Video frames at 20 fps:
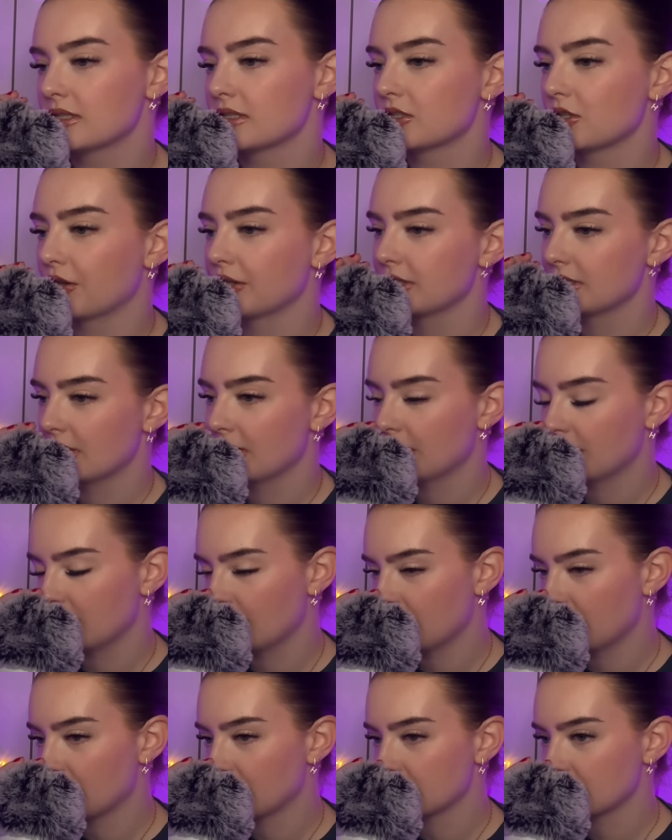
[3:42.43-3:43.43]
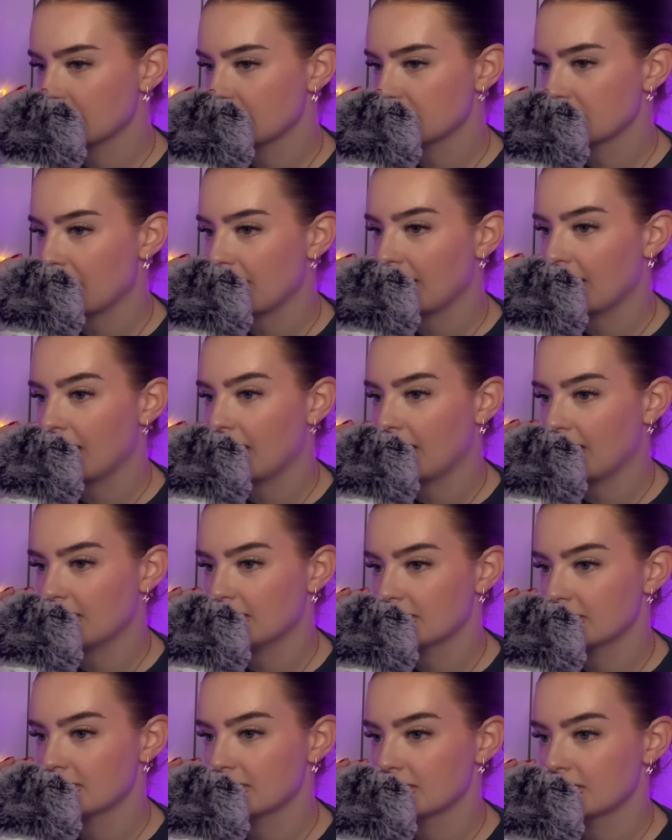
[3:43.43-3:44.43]
and saw this in the theaters because my
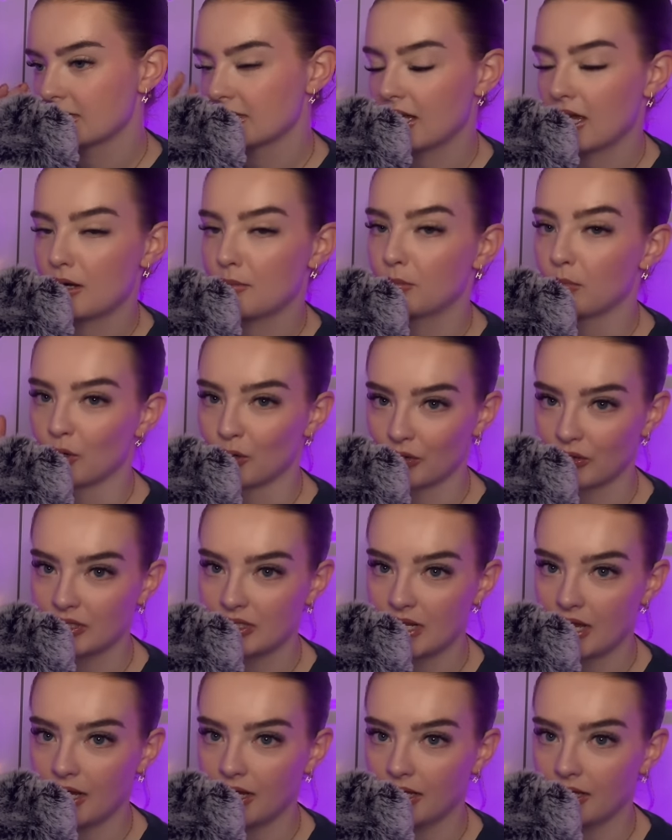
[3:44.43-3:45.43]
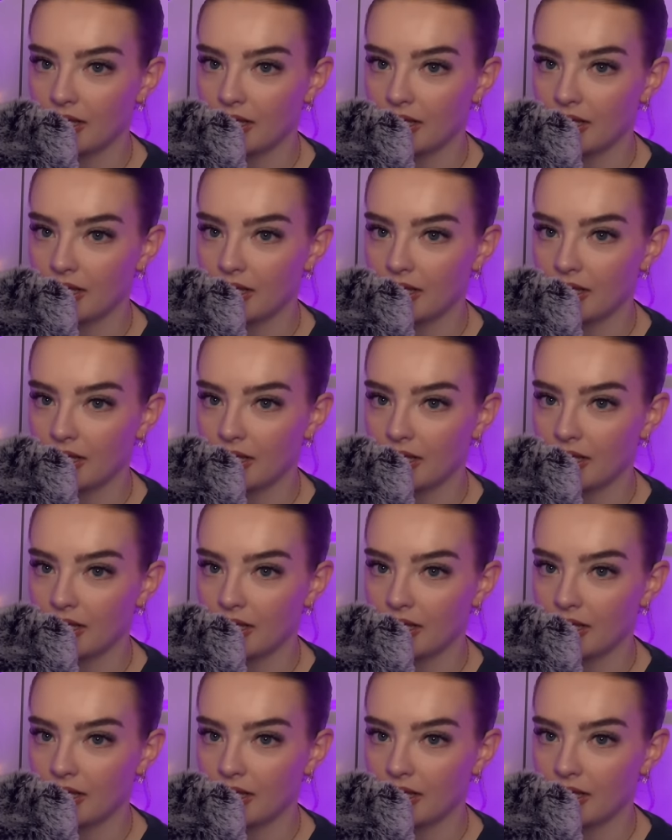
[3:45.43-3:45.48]
aunt had a birthday,